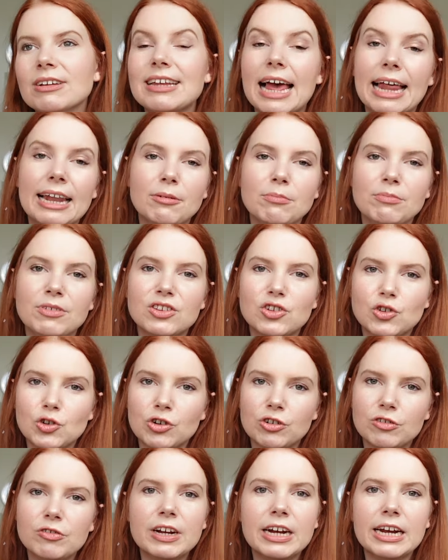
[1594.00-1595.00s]
tell him the
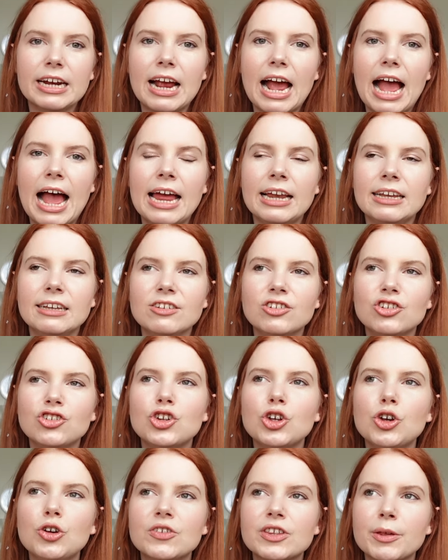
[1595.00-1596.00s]
story and
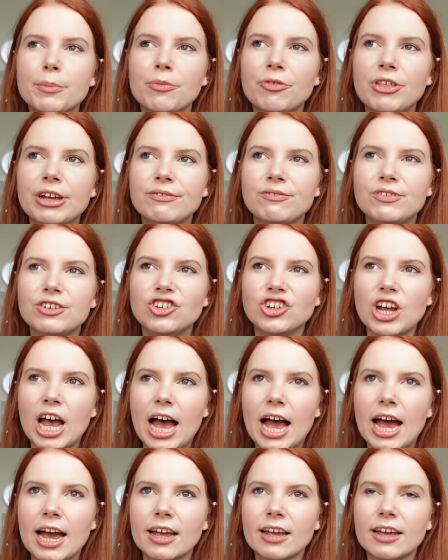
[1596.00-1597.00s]
do something for
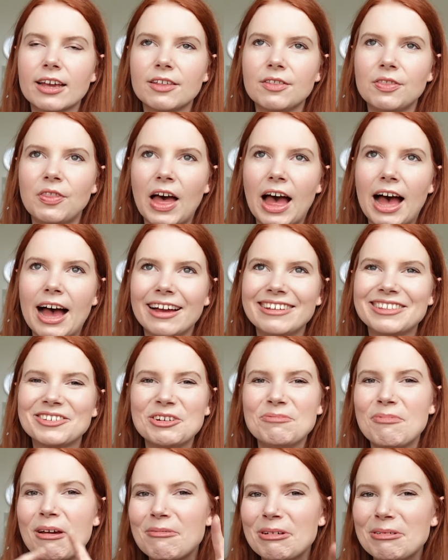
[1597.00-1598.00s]
Jack that, it's
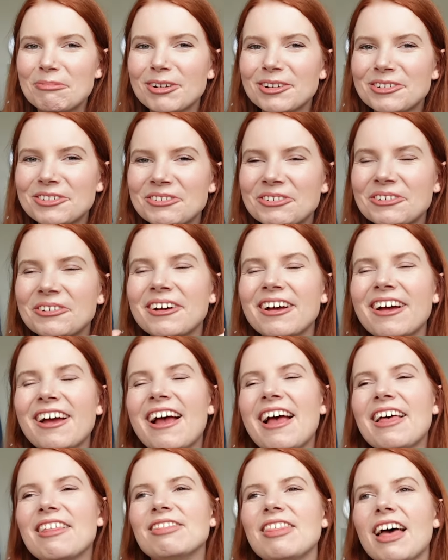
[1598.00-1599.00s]
gonna make me emotional,
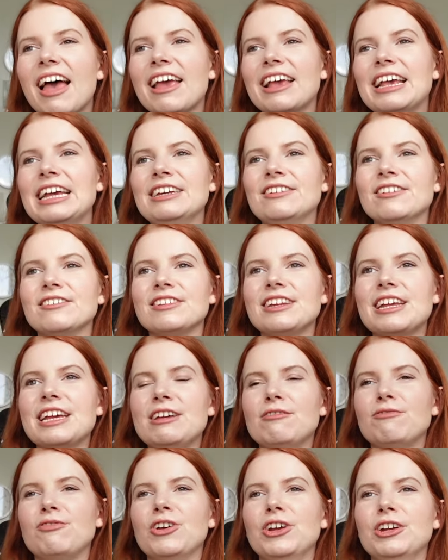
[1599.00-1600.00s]
that
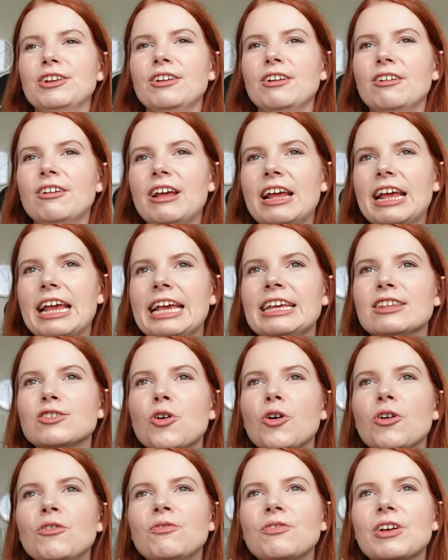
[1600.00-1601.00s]
he
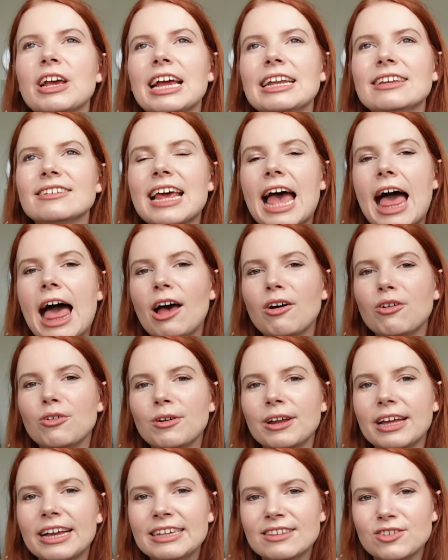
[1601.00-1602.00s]
sort of can
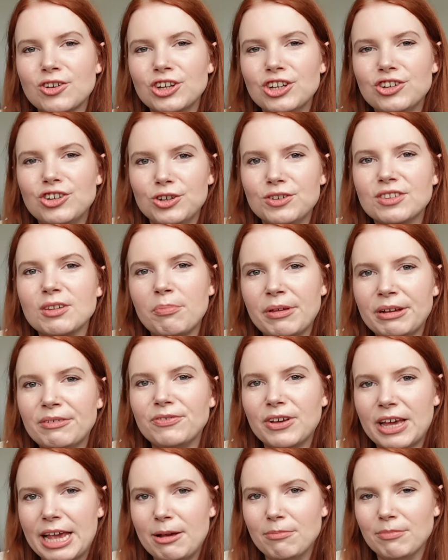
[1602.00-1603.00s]
tell is going to do something
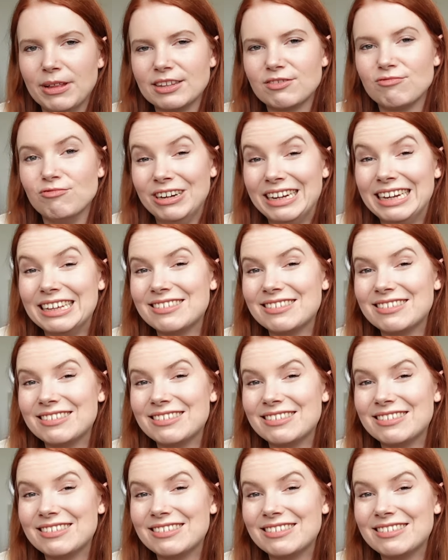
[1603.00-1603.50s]
for him that's really